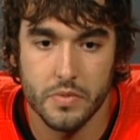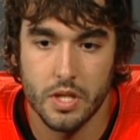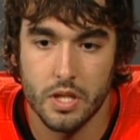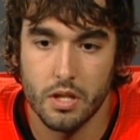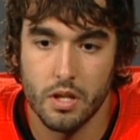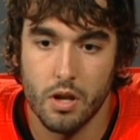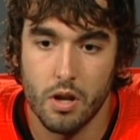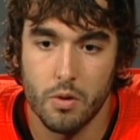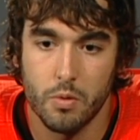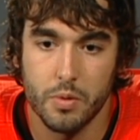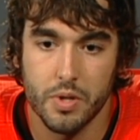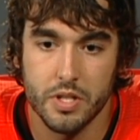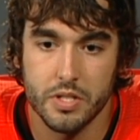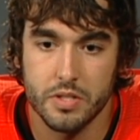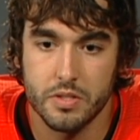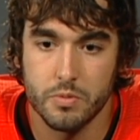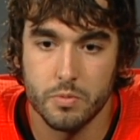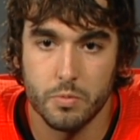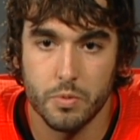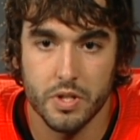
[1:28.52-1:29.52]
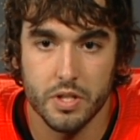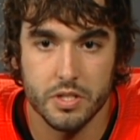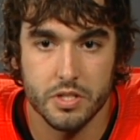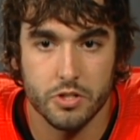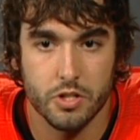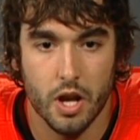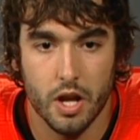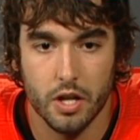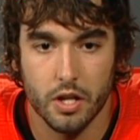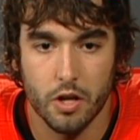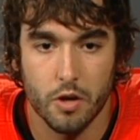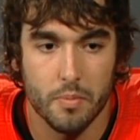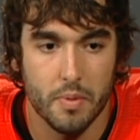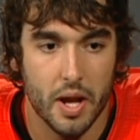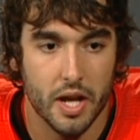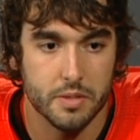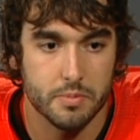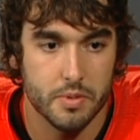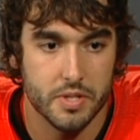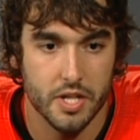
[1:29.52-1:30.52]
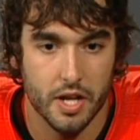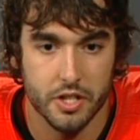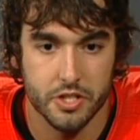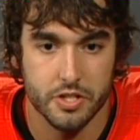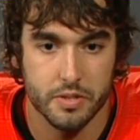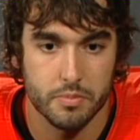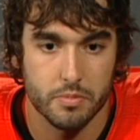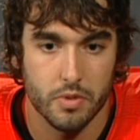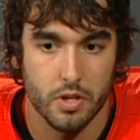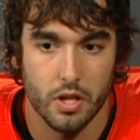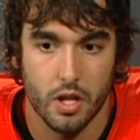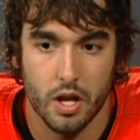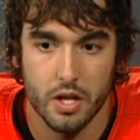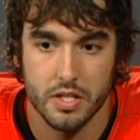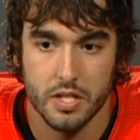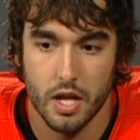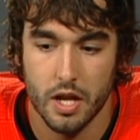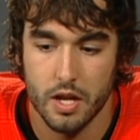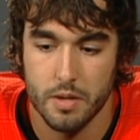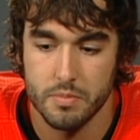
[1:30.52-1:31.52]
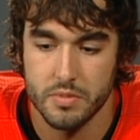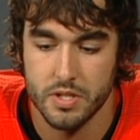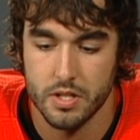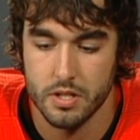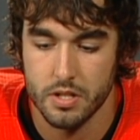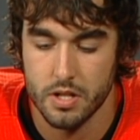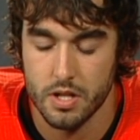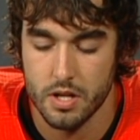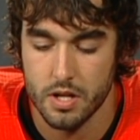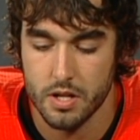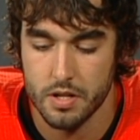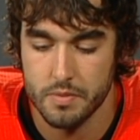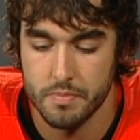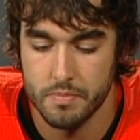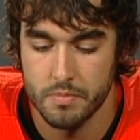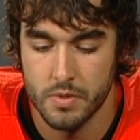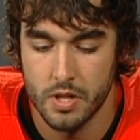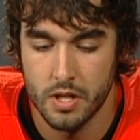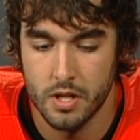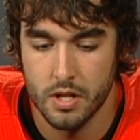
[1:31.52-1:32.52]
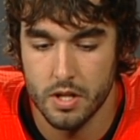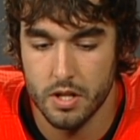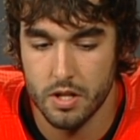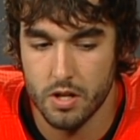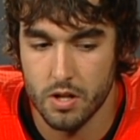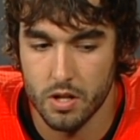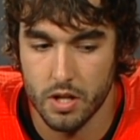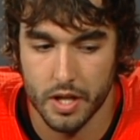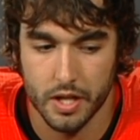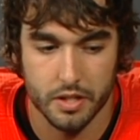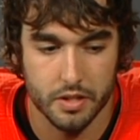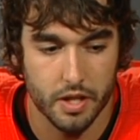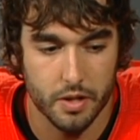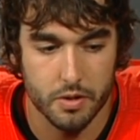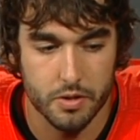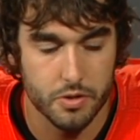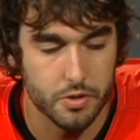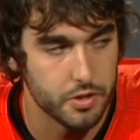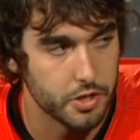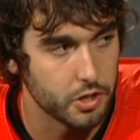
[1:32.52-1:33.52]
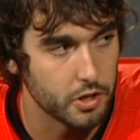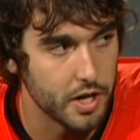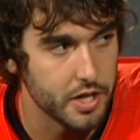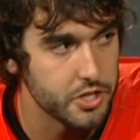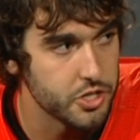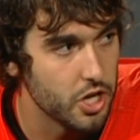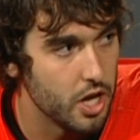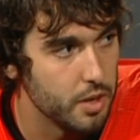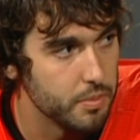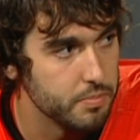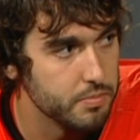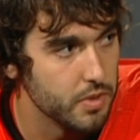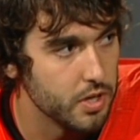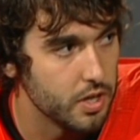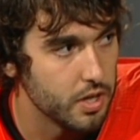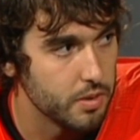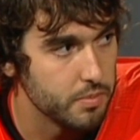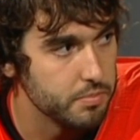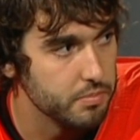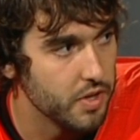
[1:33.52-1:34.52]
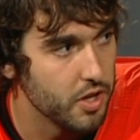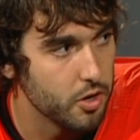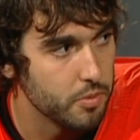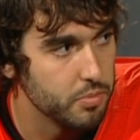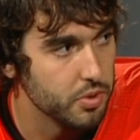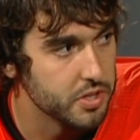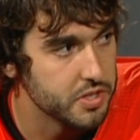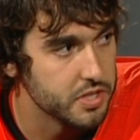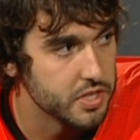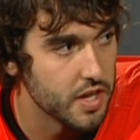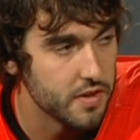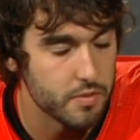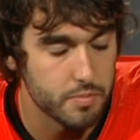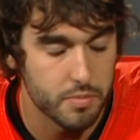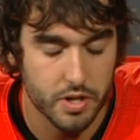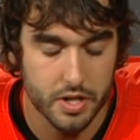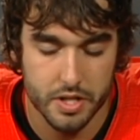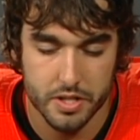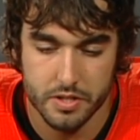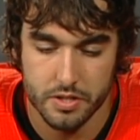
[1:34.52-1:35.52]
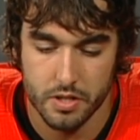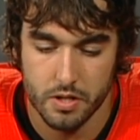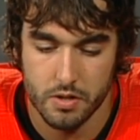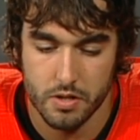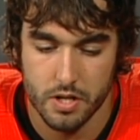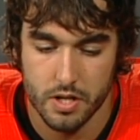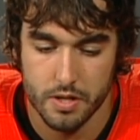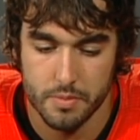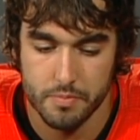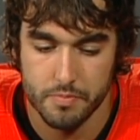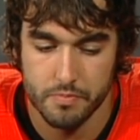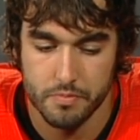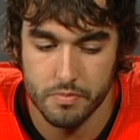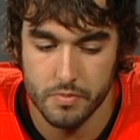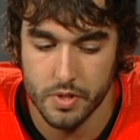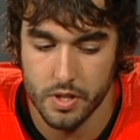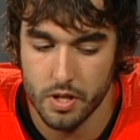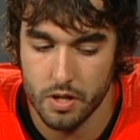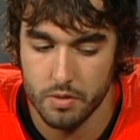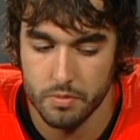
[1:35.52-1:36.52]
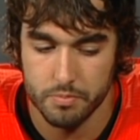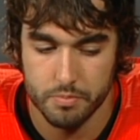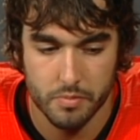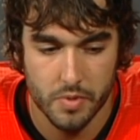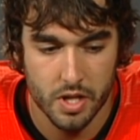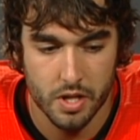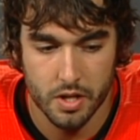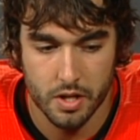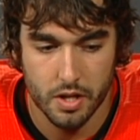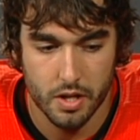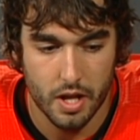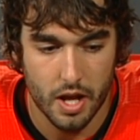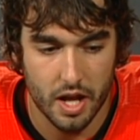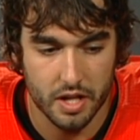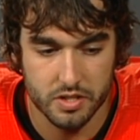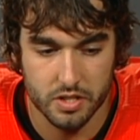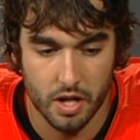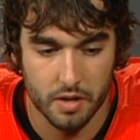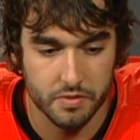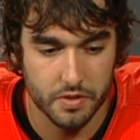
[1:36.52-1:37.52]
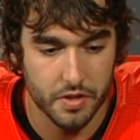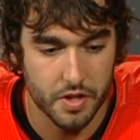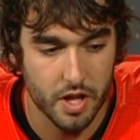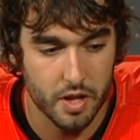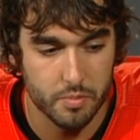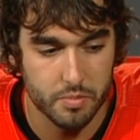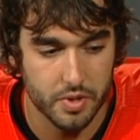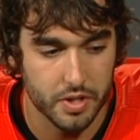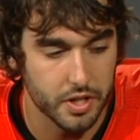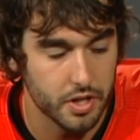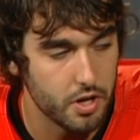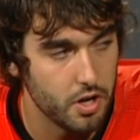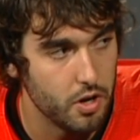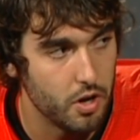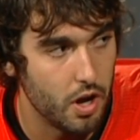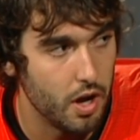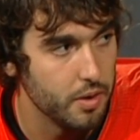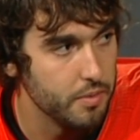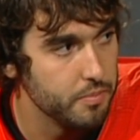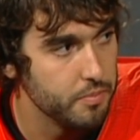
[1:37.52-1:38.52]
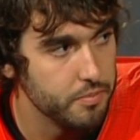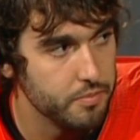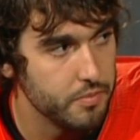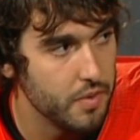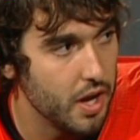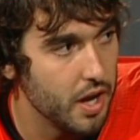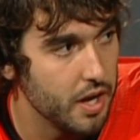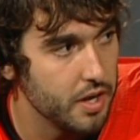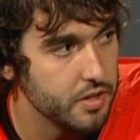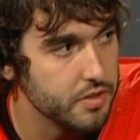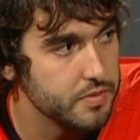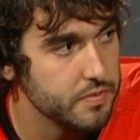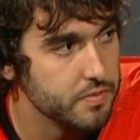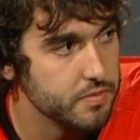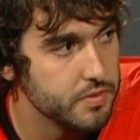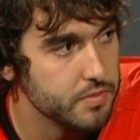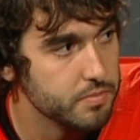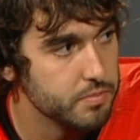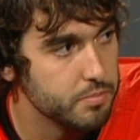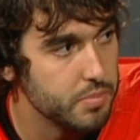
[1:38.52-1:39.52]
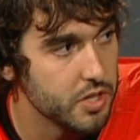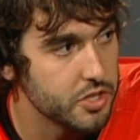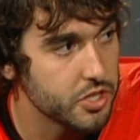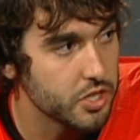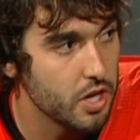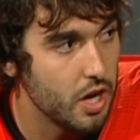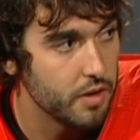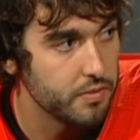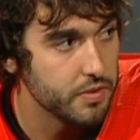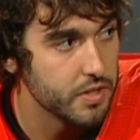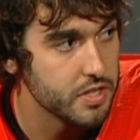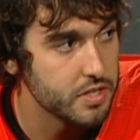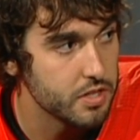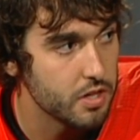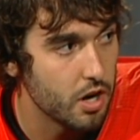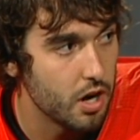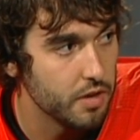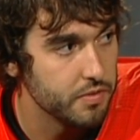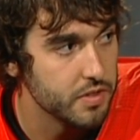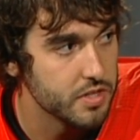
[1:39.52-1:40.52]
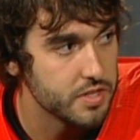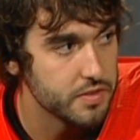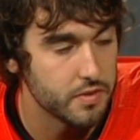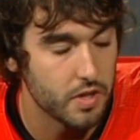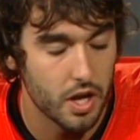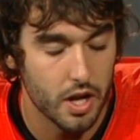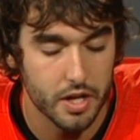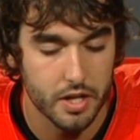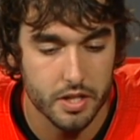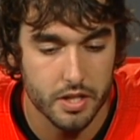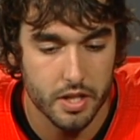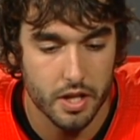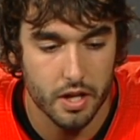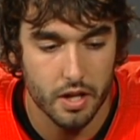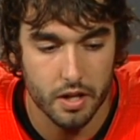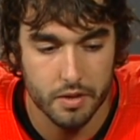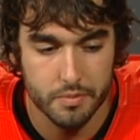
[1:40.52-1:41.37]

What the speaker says: You know, we just tried to go max protection a lot of times, and you know, like they were doing a great job, they were blitzing everybody. So you know, hats off to them. But you know, I had a bunch of confidence in our offensive line, and